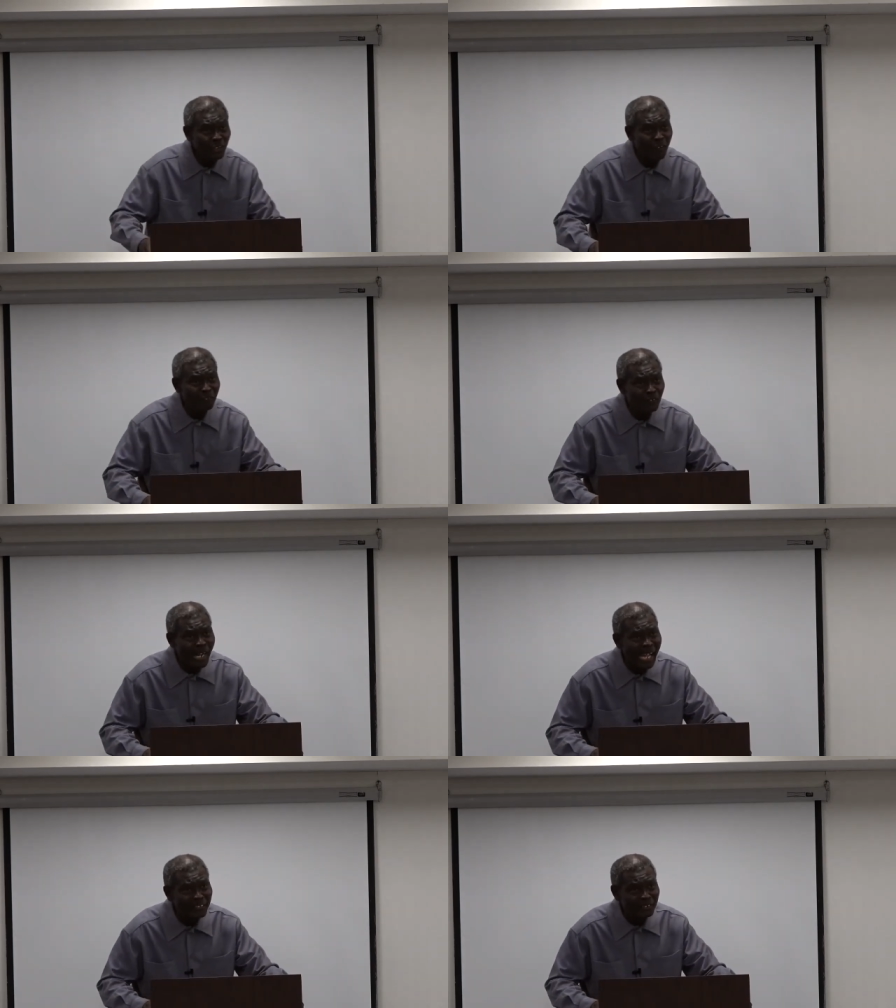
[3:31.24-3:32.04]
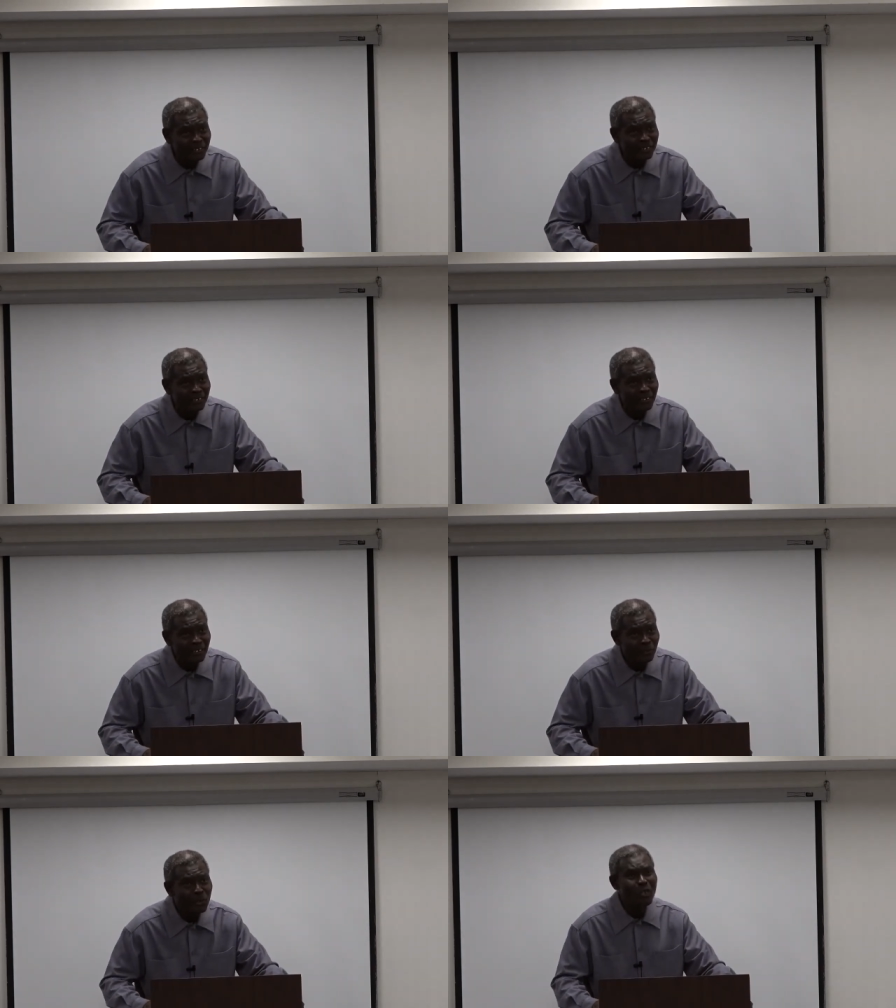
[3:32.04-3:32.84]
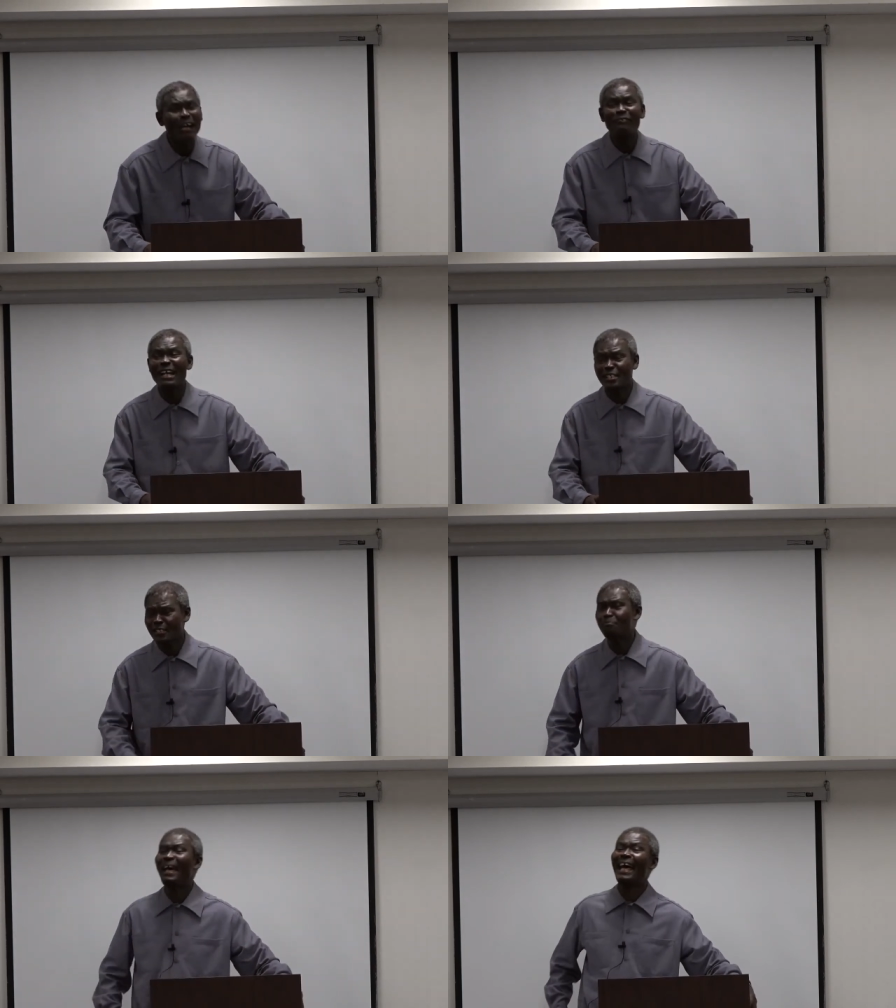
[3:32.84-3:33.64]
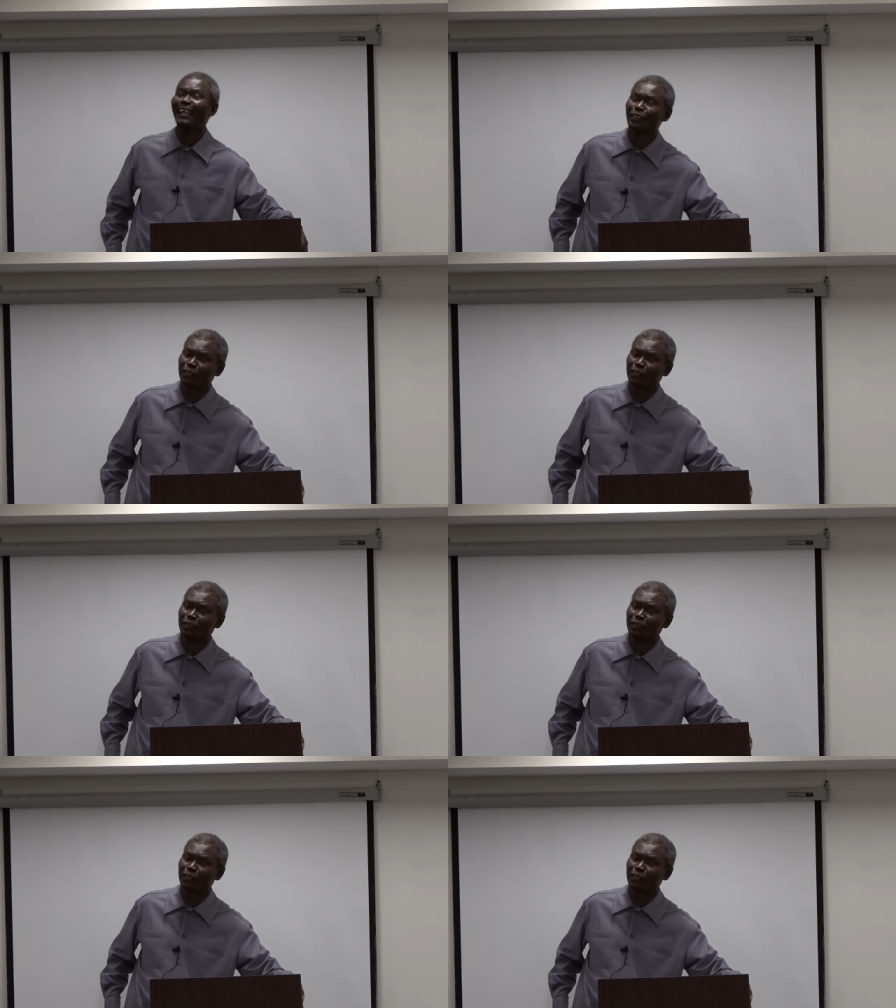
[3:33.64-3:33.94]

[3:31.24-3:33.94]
of Christ? Whoever smells